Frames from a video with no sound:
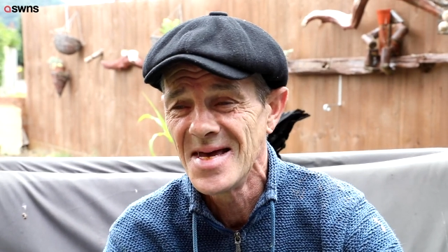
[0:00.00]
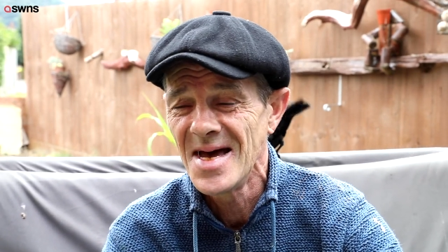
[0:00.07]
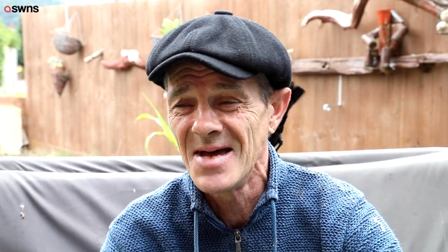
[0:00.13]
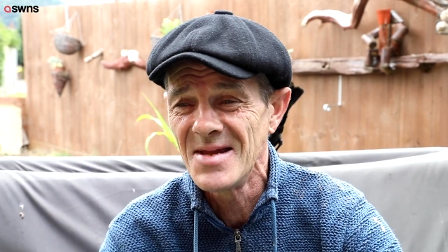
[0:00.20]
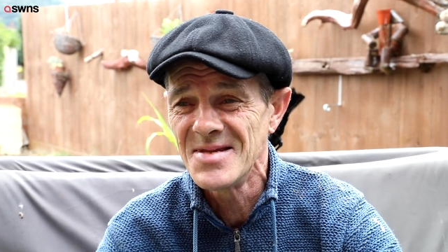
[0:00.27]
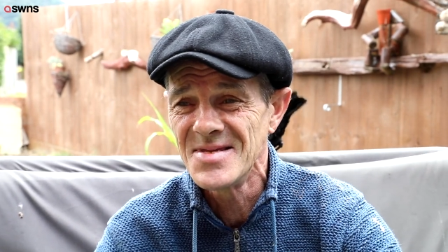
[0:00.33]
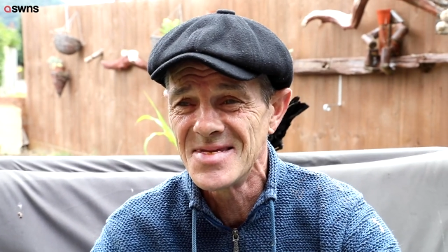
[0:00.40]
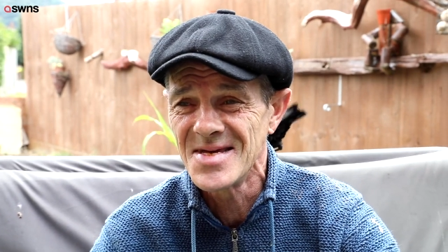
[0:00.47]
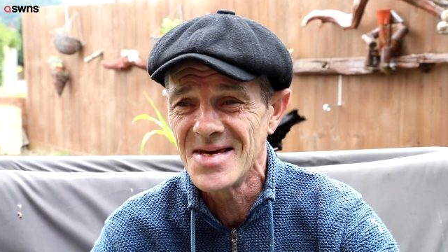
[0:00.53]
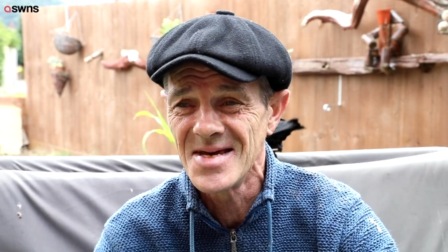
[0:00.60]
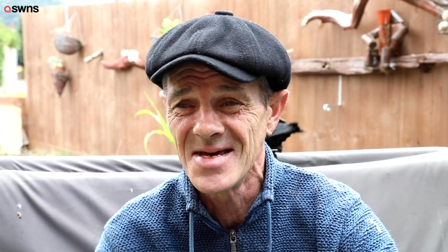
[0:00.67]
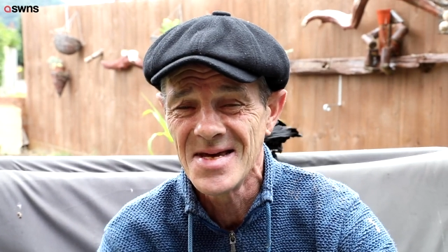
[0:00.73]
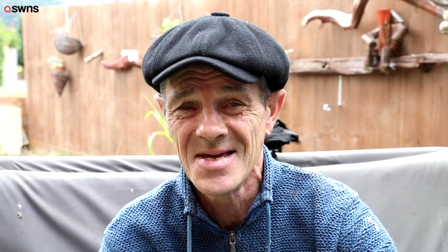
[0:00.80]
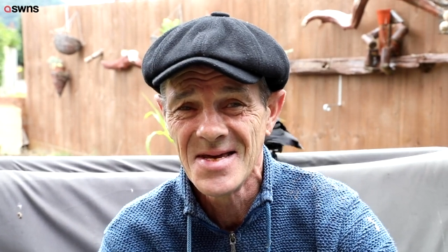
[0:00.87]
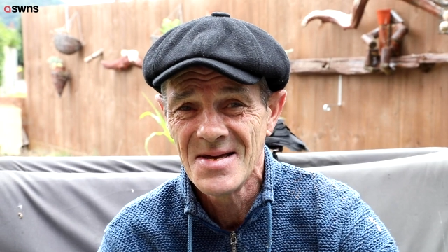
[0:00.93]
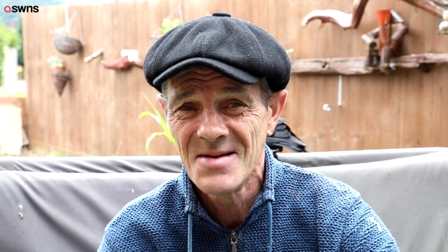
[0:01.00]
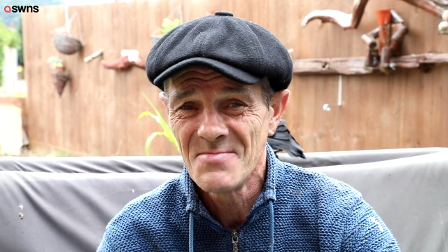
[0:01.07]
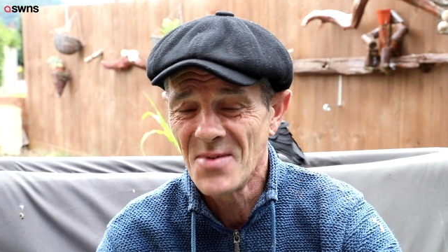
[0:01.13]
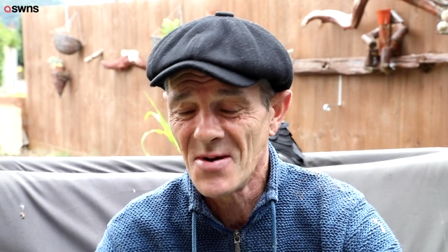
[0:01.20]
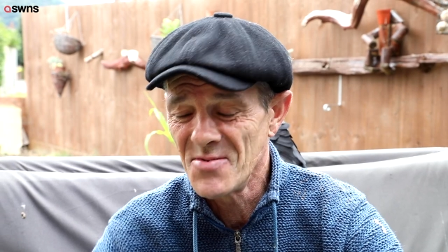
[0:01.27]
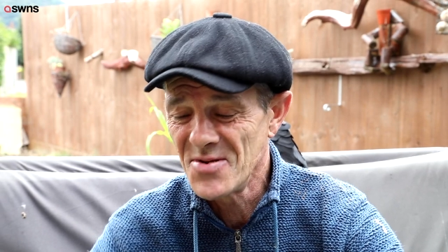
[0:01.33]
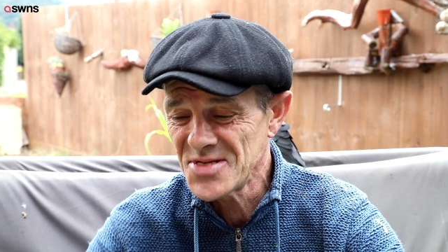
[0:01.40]
and uh,
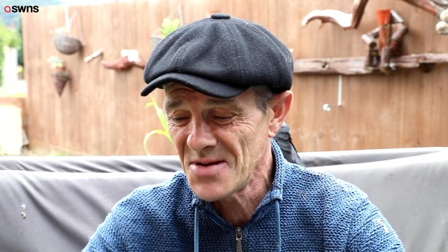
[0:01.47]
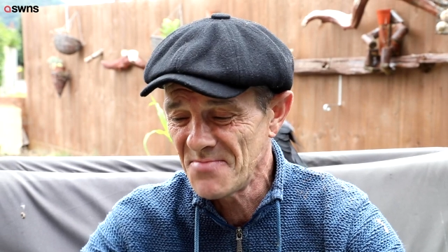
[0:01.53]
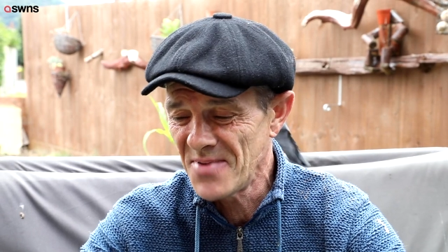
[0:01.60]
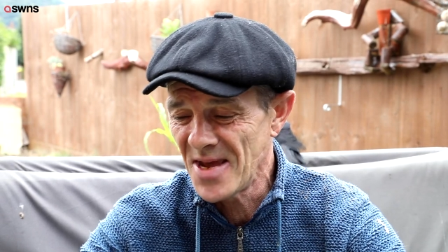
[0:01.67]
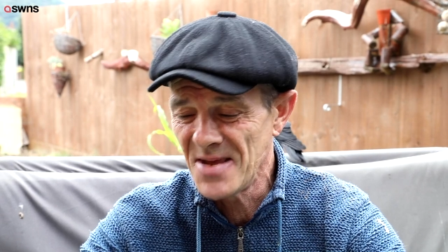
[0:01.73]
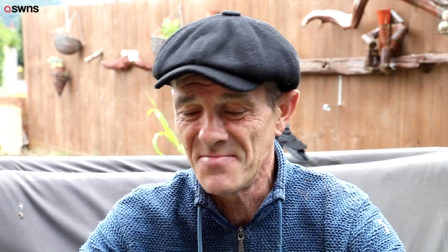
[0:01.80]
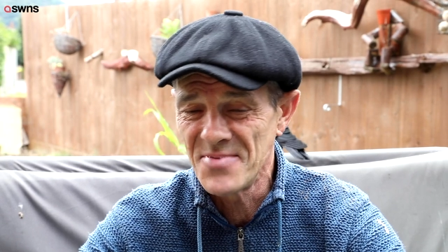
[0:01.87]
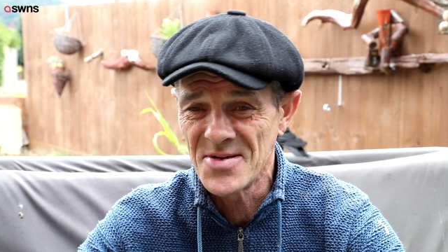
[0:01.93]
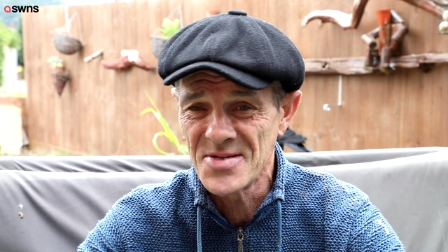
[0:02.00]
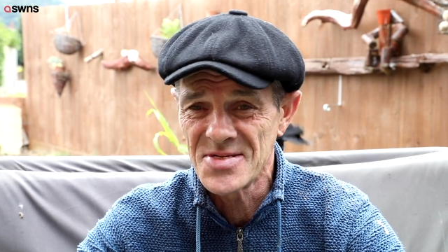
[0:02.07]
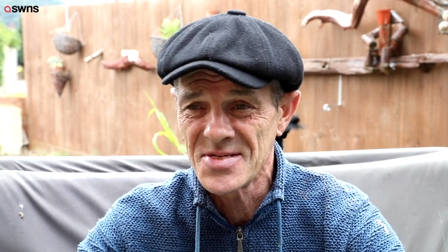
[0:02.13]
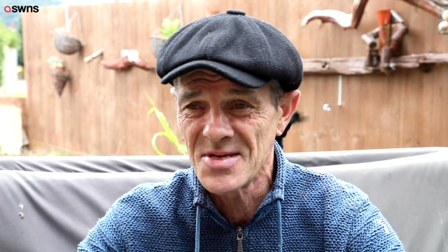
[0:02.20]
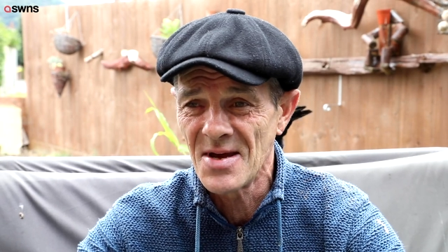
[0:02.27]
my Rizla papers,